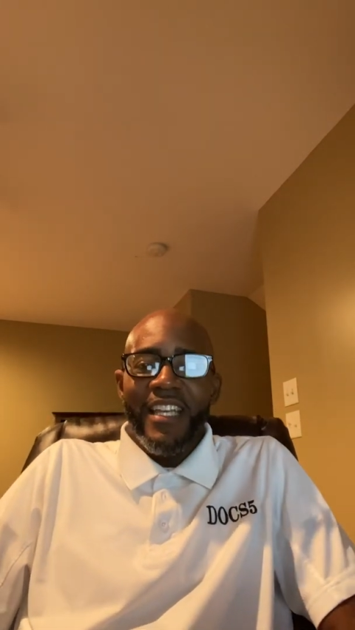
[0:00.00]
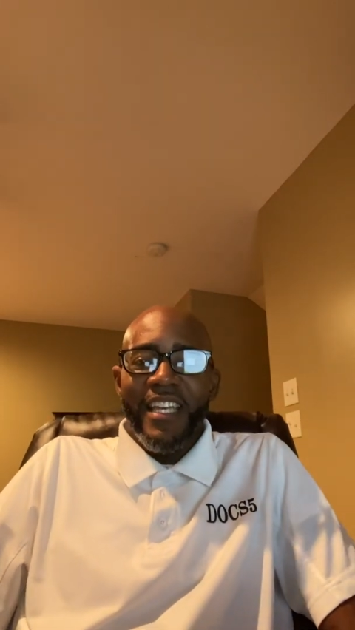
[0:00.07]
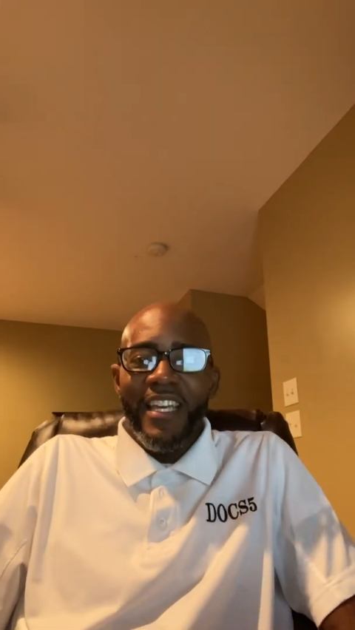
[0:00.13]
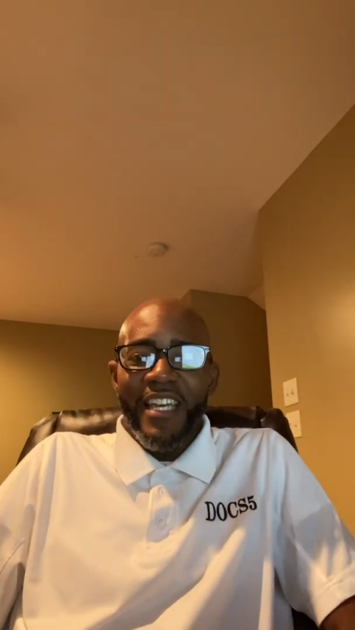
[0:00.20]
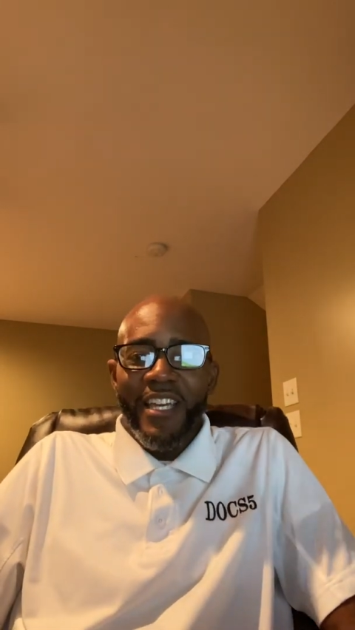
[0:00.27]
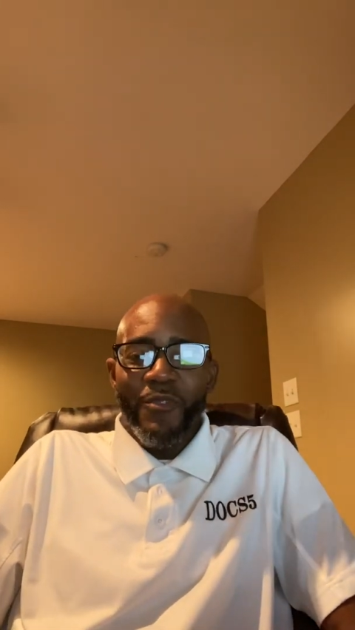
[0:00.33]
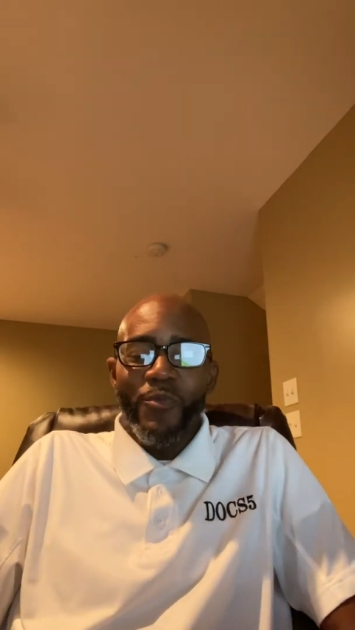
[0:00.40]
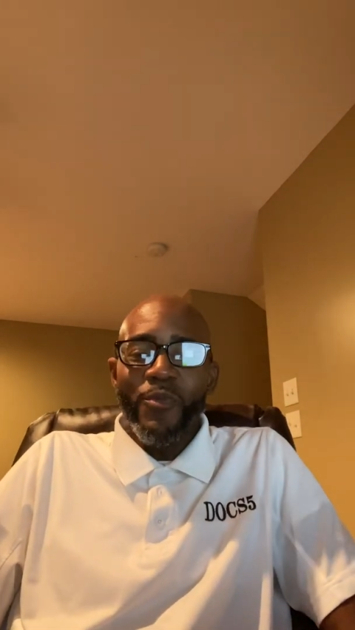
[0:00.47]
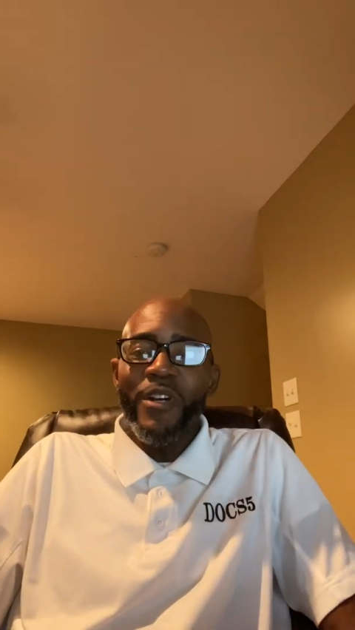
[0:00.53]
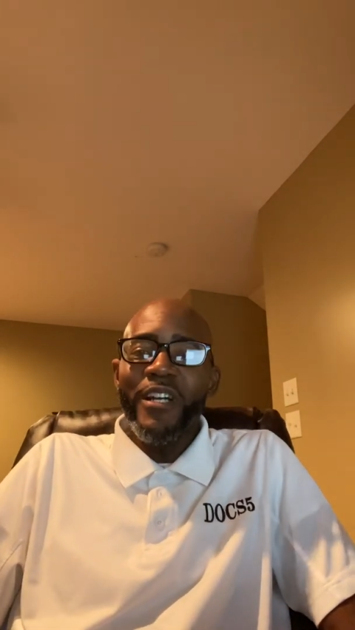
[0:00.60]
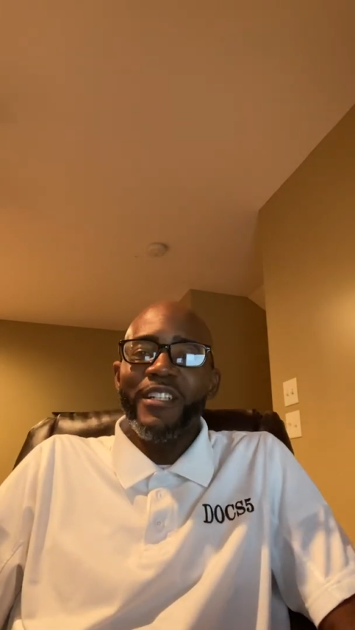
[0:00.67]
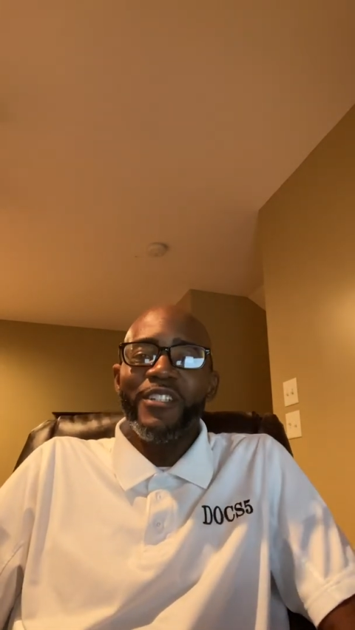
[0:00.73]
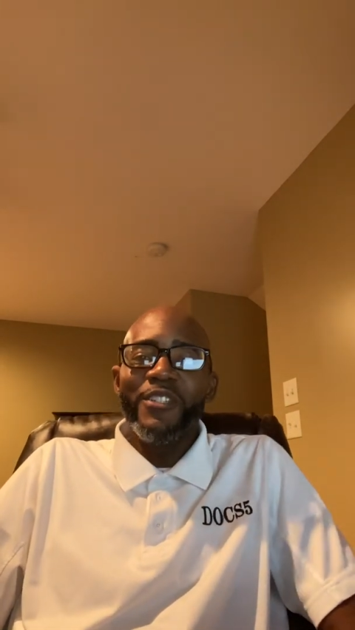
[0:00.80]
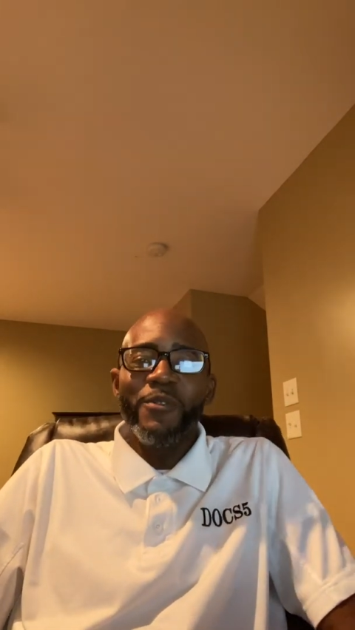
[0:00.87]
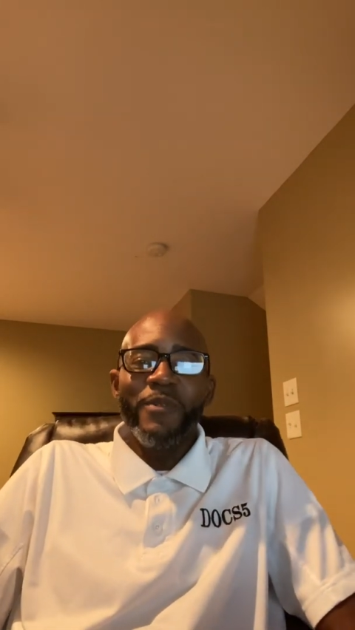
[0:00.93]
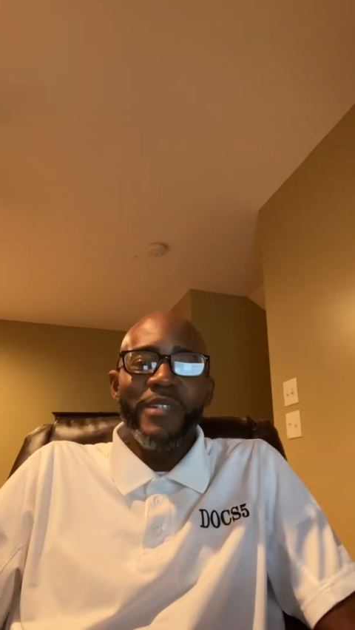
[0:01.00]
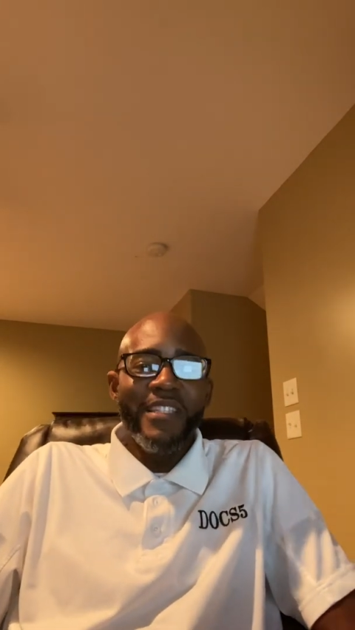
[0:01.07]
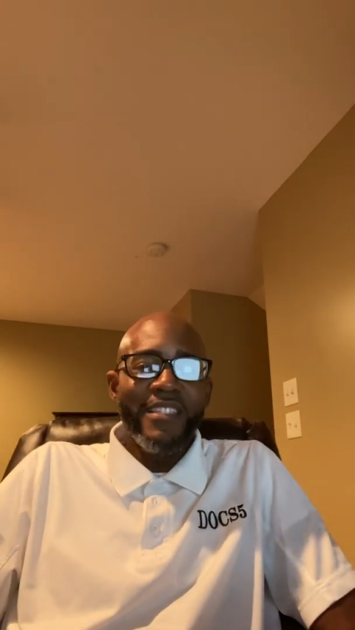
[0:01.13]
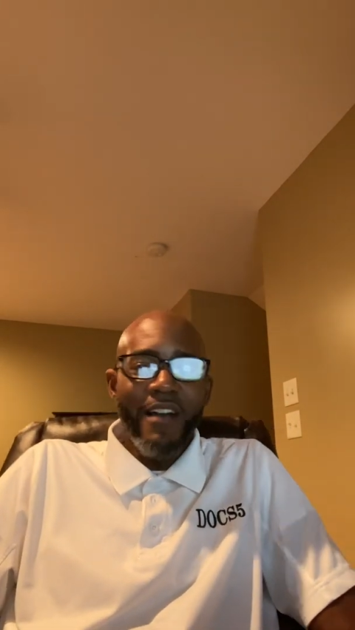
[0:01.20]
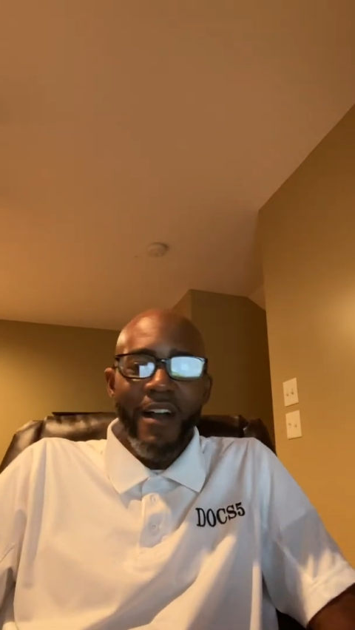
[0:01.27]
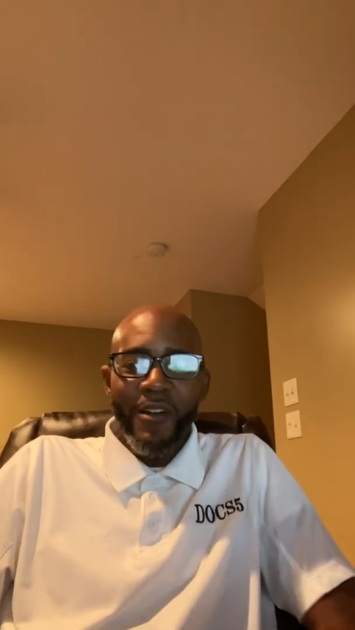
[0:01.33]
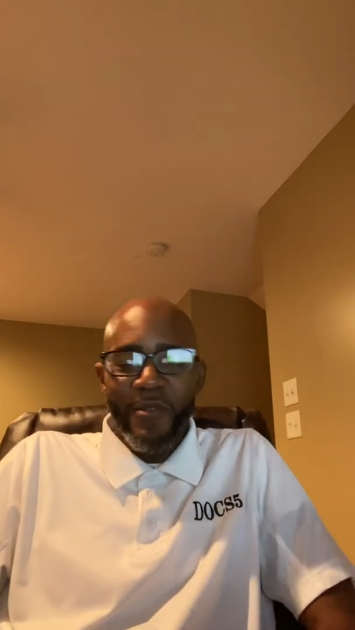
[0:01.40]
And what do we
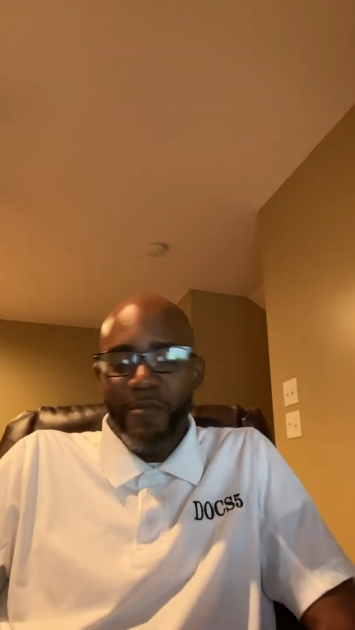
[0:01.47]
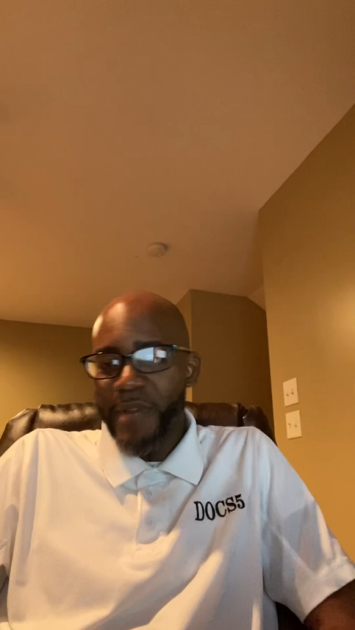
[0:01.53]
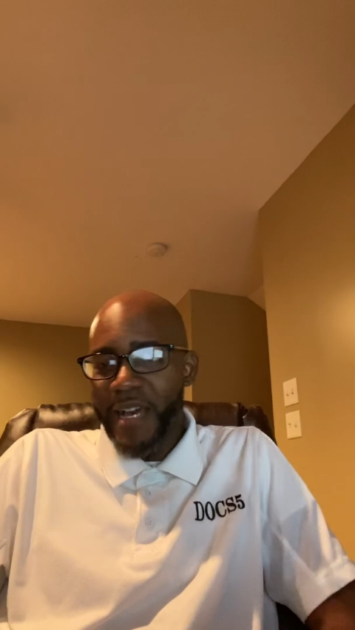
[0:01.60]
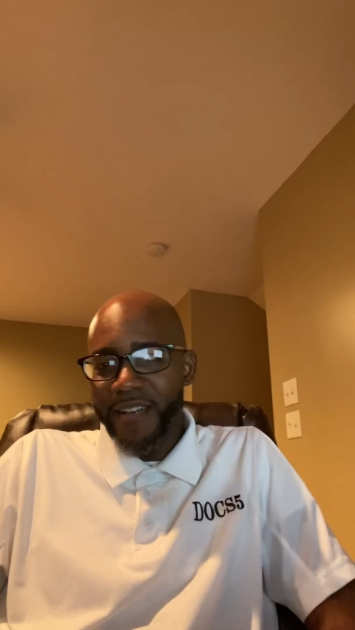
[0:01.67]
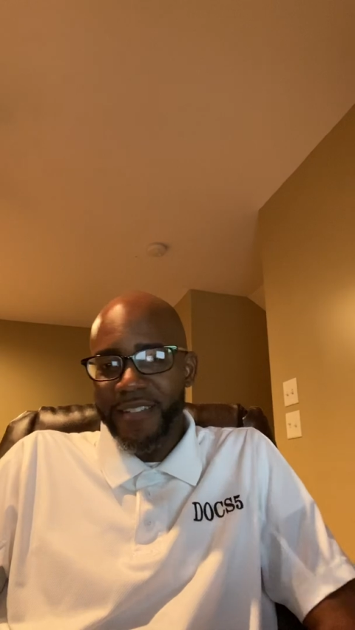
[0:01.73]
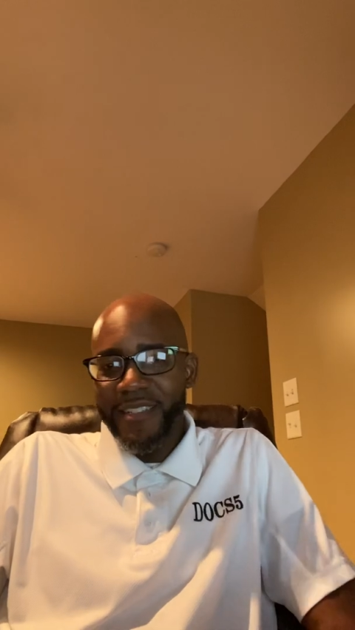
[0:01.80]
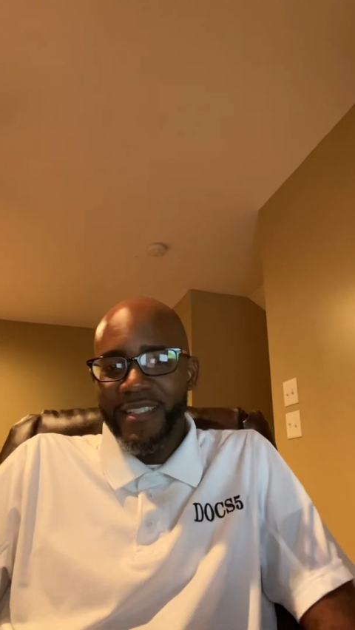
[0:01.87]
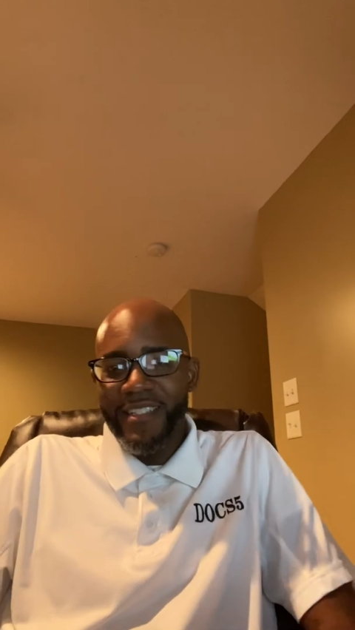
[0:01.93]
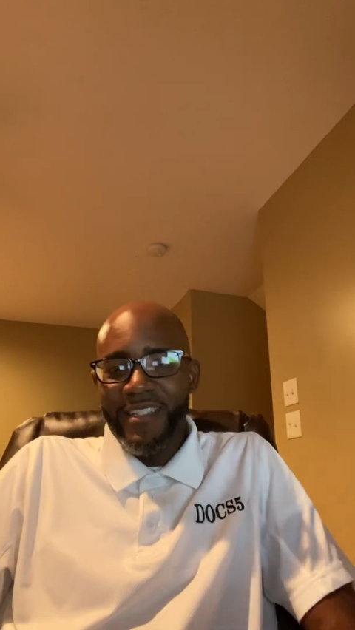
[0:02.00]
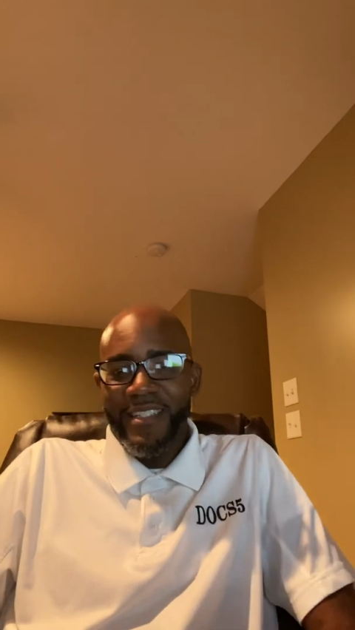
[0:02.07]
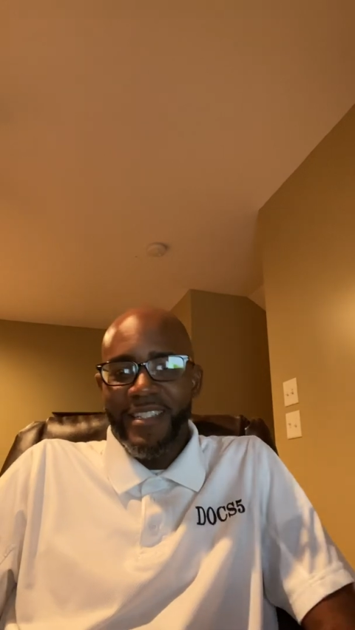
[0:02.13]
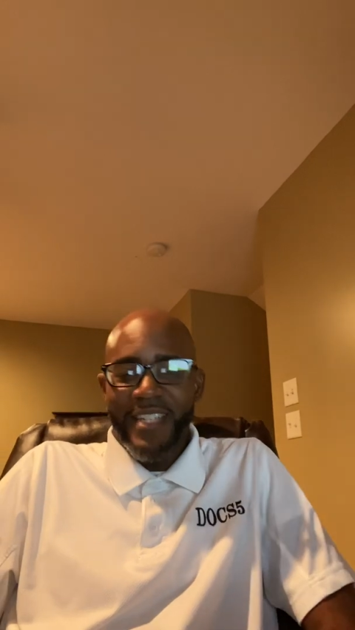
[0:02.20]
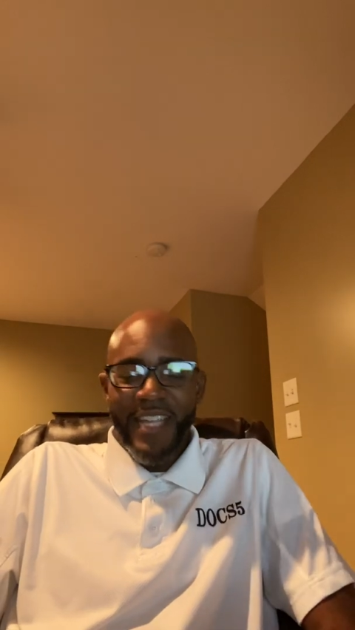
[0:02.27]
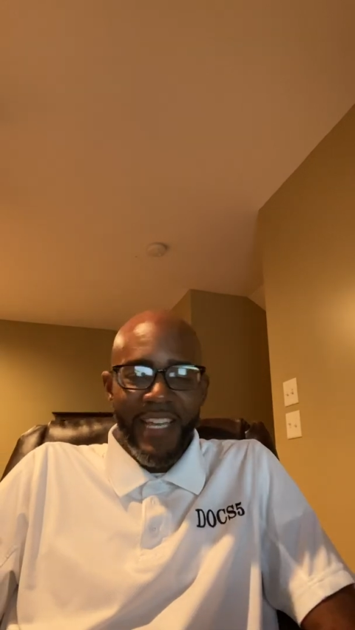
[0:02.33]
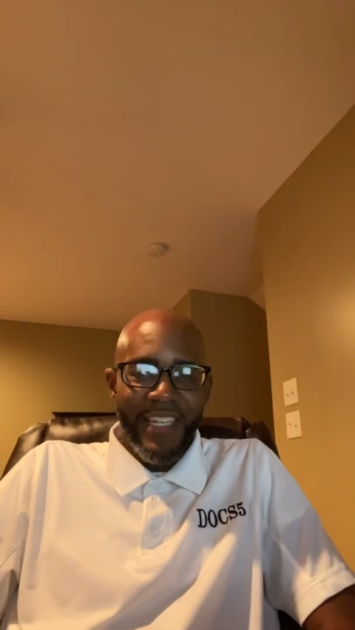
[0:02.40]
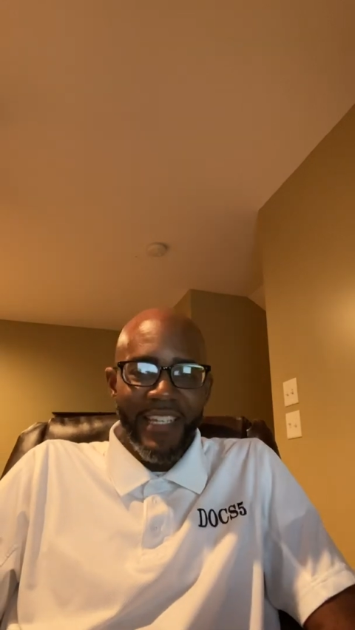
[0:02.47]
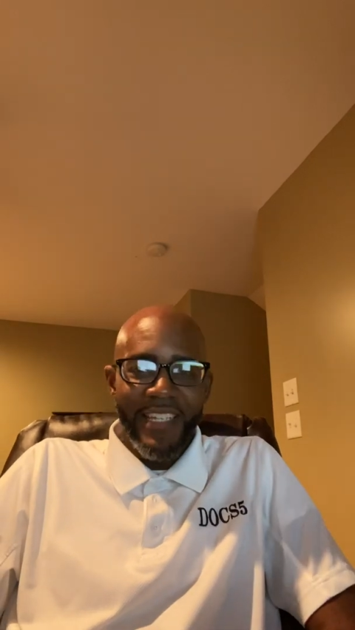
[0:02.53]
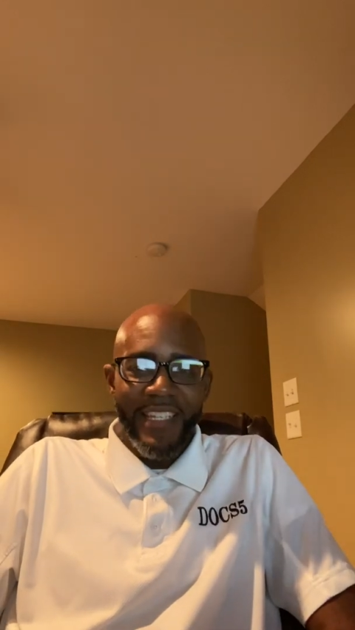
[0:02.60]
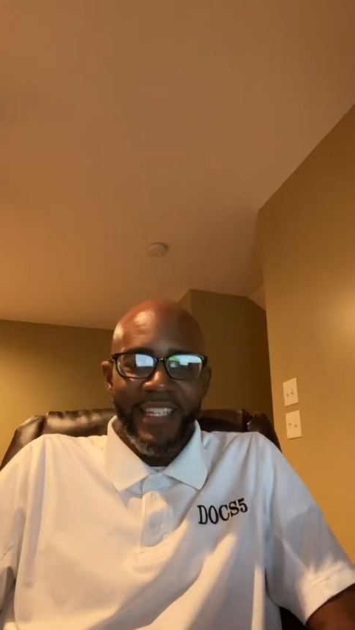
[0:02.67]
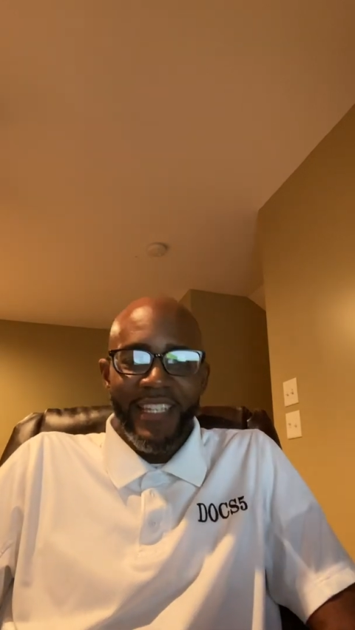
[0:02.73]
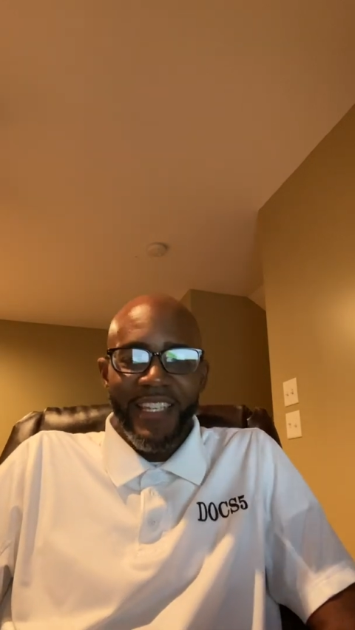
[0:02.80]
talk about today?